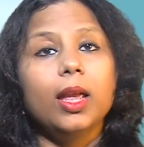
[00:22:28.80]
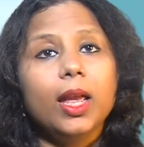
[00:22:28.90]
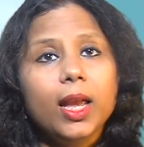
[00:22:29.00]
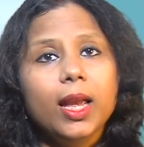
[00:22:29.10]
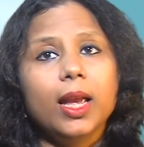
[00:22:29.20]

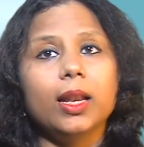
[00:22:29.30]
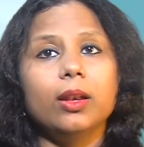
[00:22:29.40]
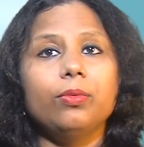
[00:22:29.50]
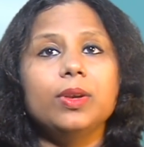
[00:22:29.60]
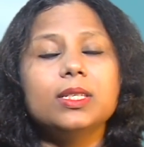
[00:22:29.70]

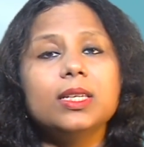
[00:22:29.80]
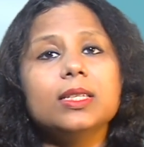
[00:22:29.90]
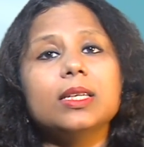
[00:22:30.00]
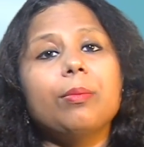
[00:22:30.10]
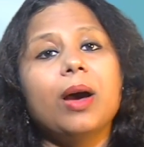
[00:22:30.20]
Again, we see
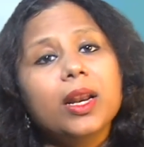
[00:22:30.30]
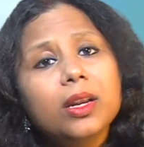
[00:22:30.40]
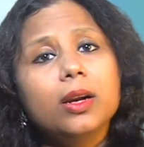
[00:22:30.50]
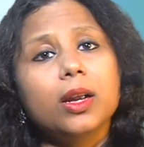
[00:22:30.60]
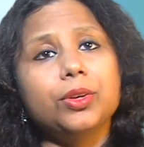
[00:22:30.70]
some
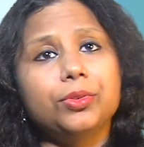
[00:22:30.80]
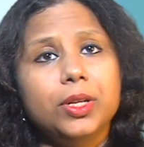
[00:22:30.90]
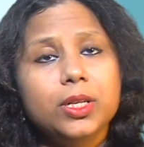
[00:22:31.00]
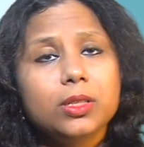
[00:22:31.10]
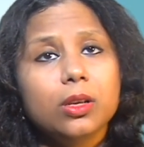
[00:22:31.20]
other
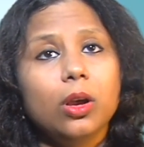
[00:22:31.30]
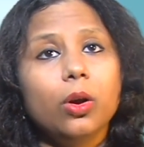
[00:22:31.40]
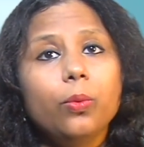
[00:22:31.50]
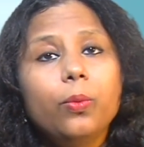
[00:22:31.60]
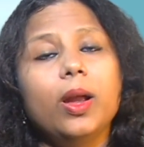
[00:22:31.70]
countries
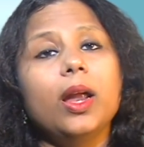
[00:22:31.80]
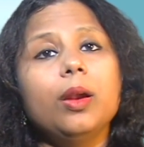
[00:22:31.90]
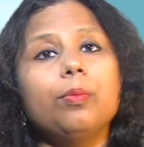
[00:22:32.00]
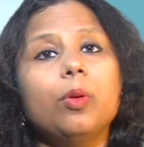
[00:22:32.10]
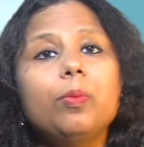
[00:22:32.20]
where
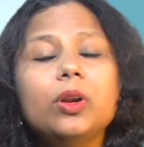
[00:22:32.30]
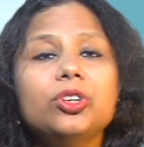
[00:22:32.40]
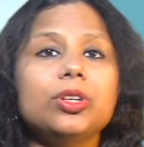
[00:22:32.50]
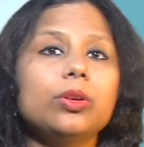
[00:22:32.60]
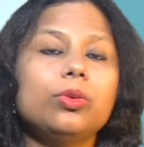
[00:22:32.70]

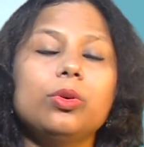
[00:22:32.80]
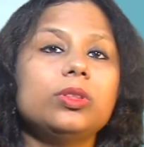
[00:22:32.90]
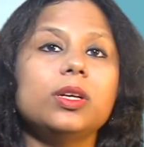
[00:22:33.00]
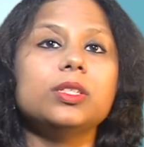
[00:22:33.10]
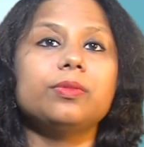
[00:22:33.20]
population
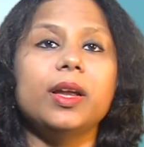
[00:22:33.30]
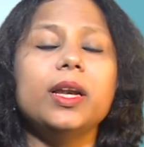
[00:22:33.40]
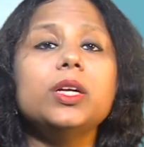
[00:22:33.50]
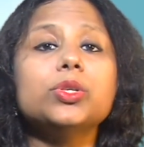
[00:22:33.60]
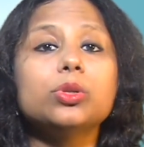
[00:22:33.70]
growth is
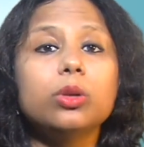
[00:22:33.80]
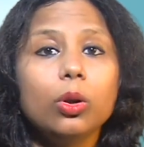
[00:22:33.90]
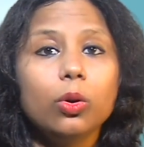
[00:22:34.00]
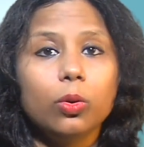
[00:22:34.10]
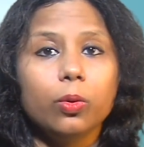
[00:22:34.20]
very
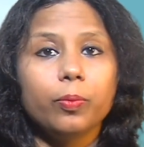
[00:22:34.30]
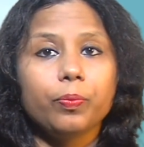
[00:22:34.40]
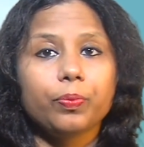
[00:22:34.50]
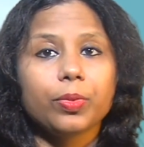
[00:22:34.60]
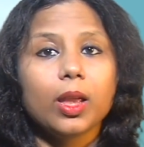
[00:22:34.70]
slow,
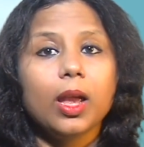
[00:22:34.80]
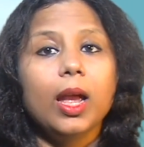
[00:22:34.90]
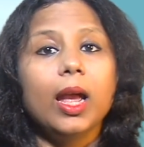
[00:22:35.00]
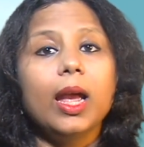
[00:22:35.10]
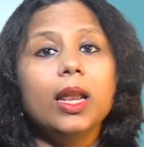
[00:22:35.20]

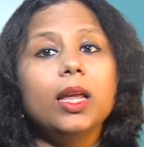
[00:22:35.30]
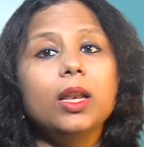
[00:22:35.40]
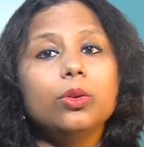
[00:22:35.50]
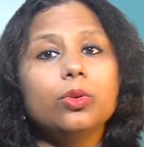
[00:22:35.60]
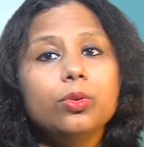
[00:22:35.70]
and
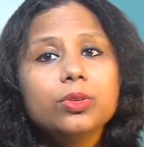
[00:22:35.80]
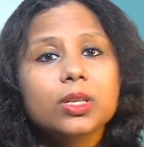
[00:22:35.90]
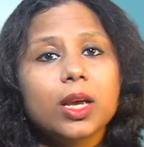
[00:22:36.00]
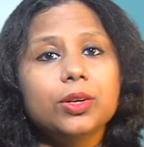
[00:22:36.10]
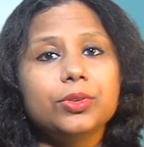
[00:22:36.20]
in those
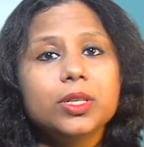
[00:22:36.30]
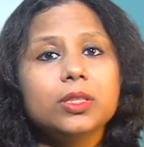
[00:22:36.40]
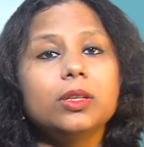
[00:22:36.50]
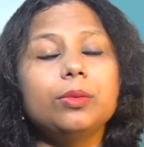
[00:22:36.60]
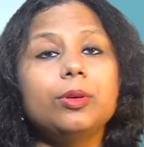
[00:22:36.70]
countries
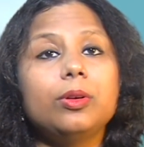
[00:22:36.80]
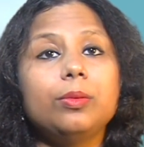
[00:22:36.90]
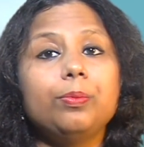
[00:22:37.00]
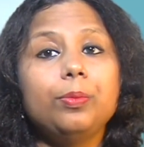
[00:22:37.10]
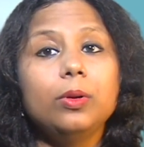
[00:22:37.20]
the
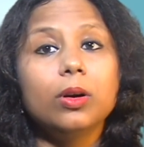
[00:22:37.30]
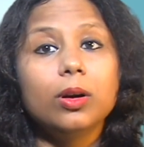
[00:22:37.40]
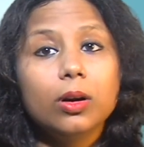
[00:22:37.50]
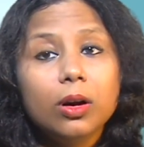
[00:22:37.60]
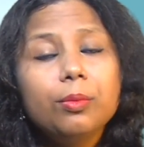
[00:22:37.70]

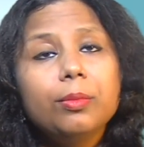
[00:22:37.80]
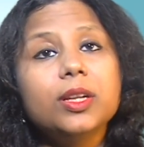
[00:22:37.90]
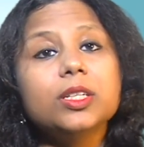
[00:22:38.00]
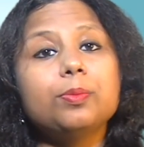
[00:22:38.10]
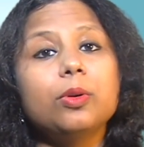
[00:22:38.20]

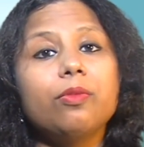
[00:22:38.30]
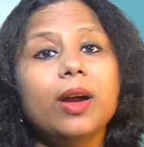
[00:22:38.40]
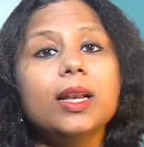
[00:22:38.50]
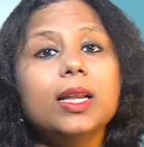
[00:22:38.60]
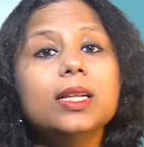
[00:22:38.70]
governments
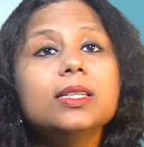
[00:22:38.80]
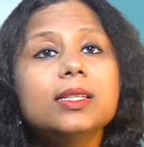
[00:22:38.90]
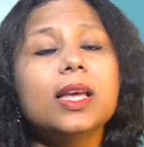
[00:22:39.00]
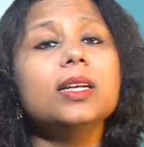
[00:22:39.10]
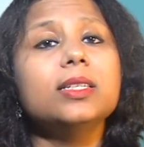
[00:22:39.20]
provide
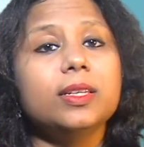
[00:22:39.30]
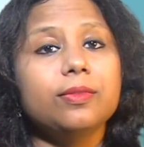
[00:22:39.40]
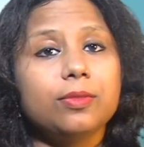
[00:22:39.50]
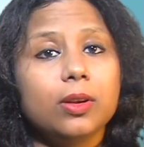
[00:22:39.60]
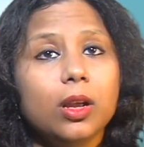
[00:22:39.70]

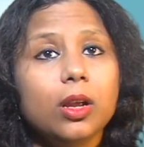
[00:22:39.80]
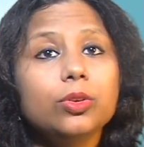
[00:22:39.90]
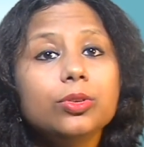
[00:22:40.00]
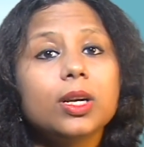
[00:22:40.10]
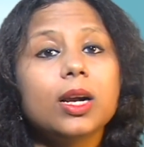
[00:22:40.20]
incentive
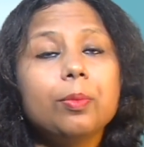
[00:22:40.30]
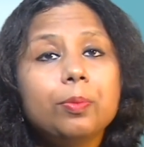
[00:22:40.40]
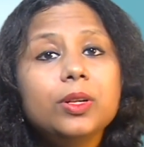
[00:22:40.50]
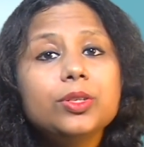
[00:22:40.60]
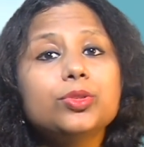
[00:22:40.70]
to the
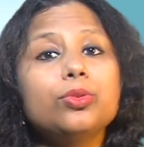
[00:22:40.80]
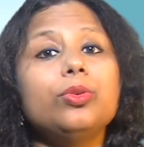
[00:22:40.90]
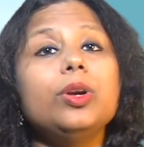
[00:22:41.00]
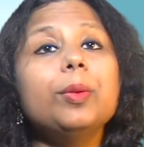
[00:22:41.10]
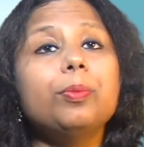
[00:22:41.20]
couples to
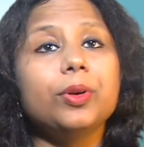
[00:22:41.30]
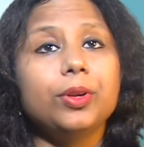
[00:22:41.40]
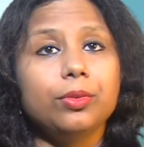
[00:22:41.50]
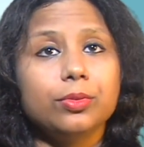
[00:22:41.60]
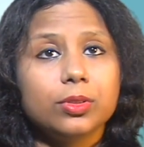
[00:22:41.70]

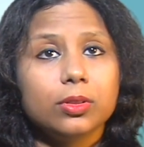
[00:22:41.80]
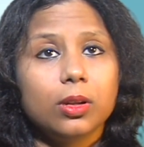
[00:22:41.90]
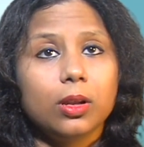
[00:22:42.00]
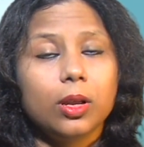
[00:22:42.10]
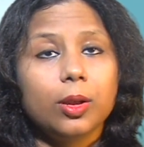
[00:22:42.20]
reproduce,
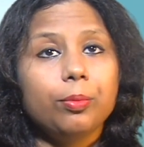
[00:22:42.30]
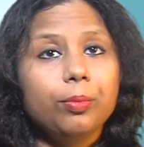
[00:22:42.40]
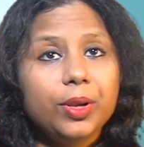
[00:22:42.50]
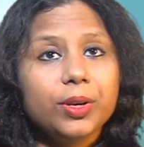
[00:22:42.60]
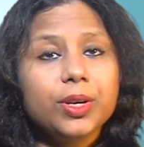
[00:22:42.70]

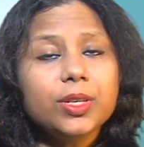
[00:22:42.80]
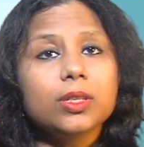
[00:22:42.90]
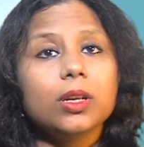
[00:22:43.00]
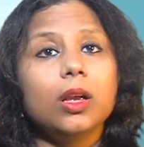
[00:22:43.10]
because